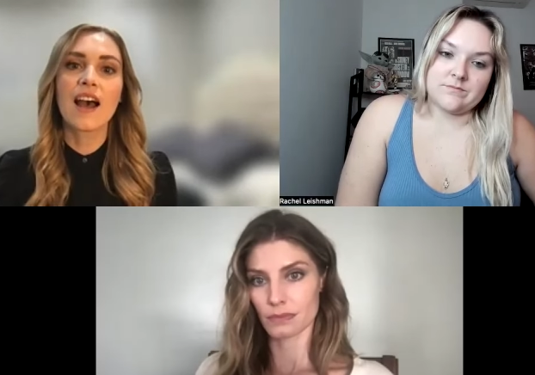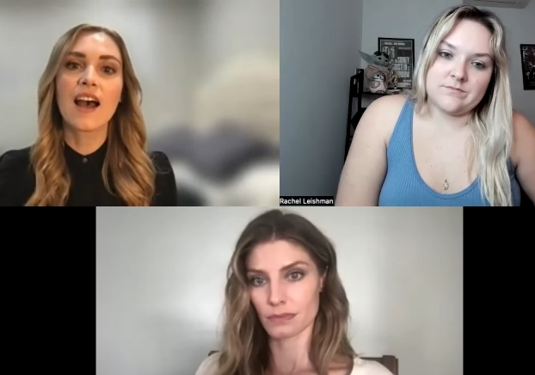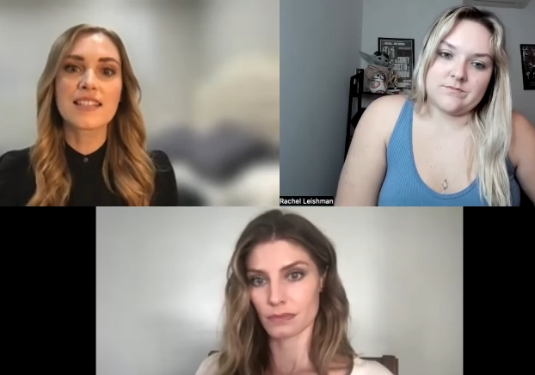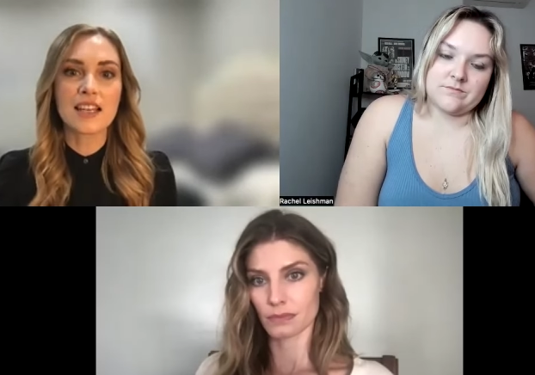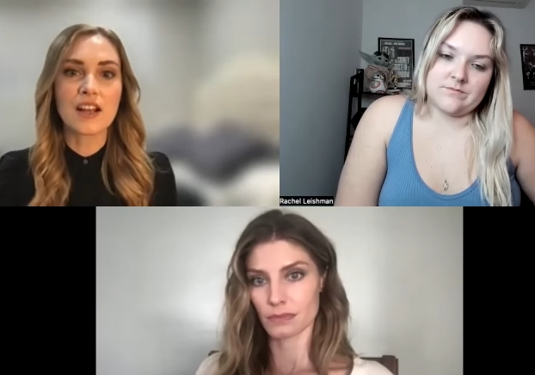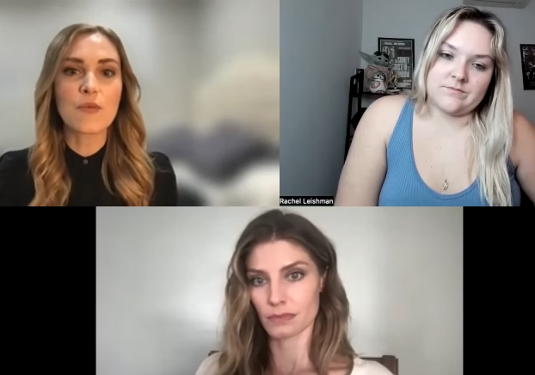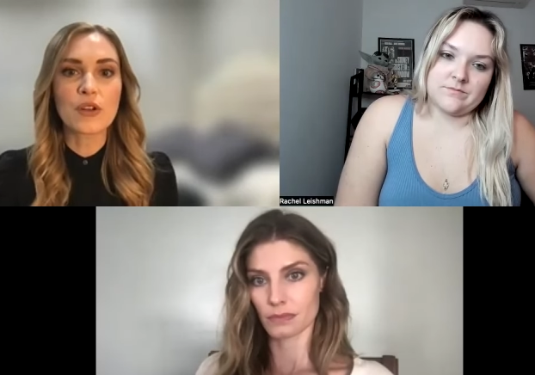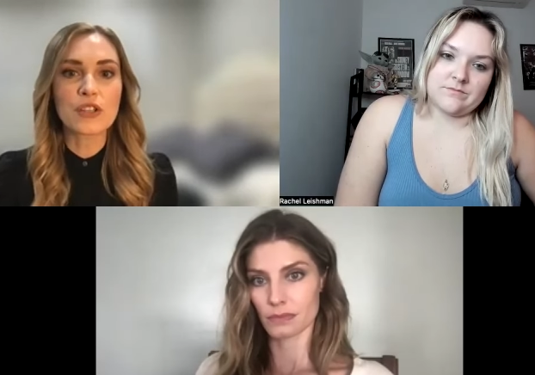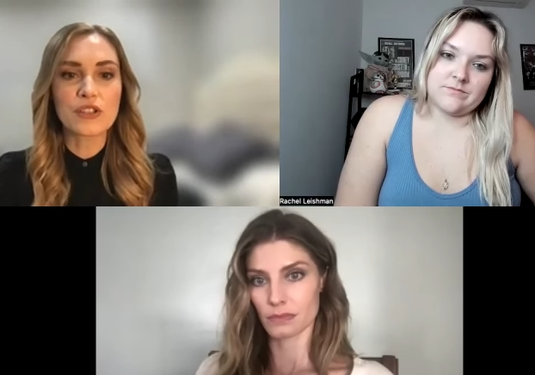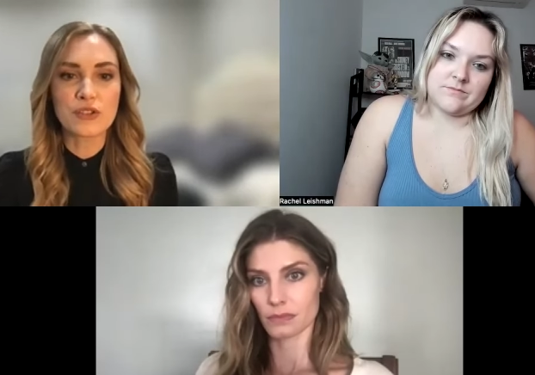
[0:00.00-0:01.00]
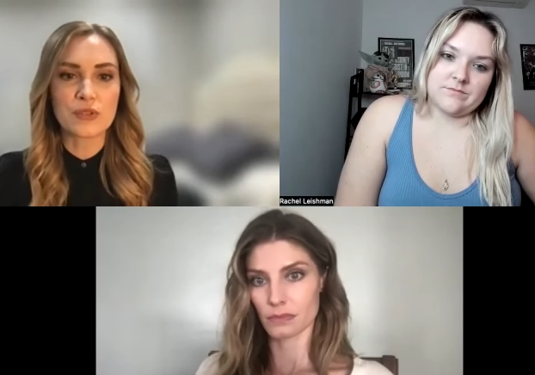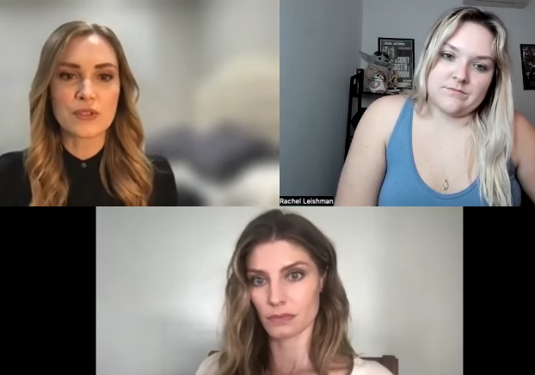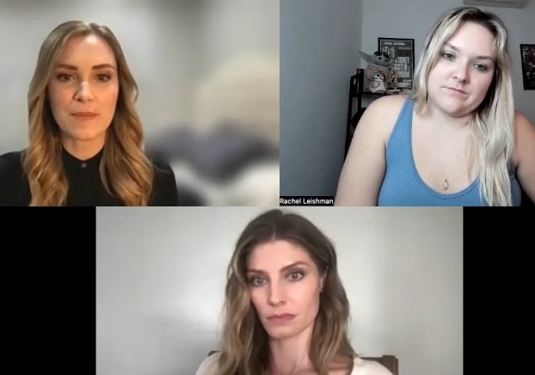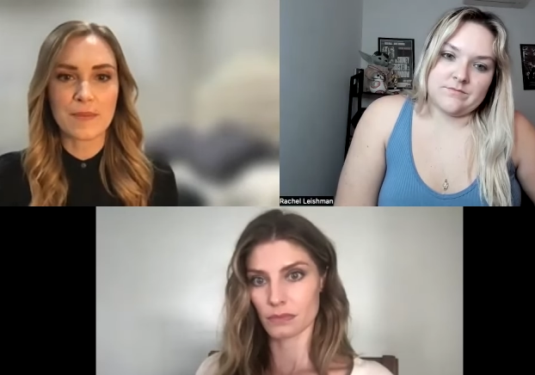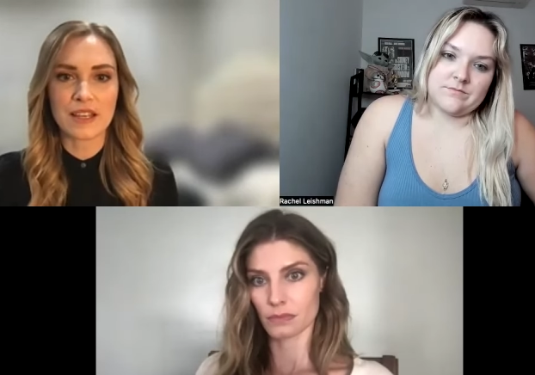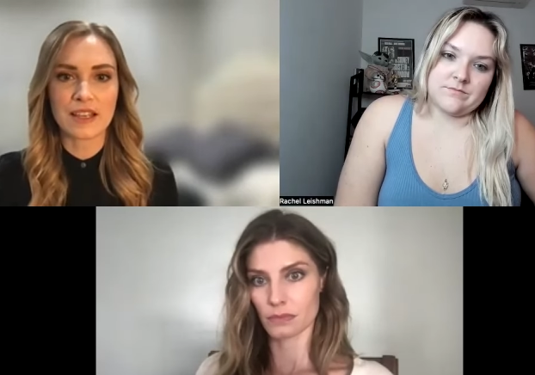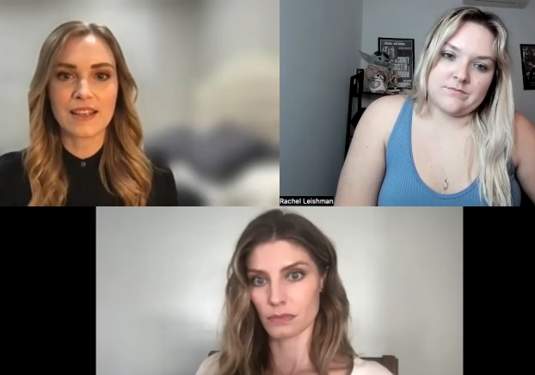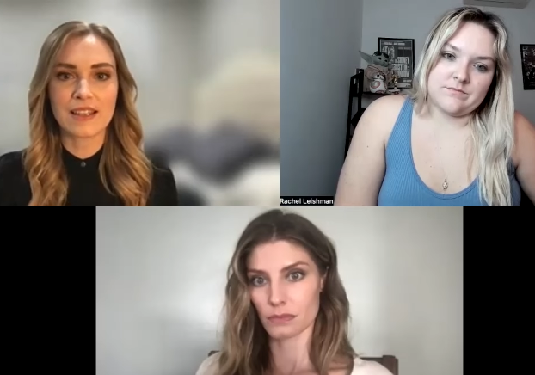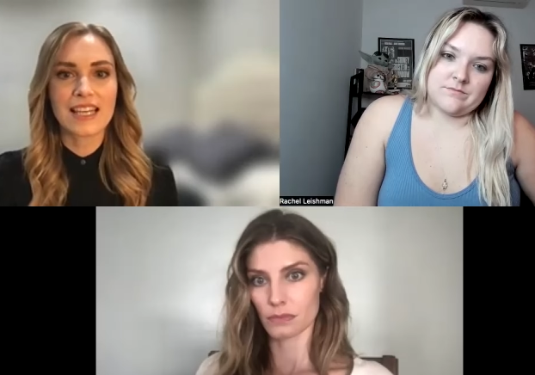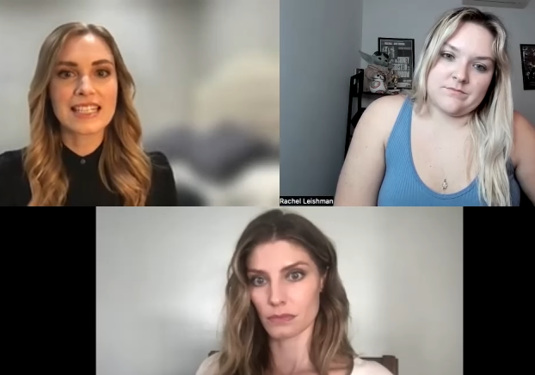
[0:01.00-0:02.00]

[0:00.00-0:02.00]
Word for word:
Speaker 1: I said I wanted to do something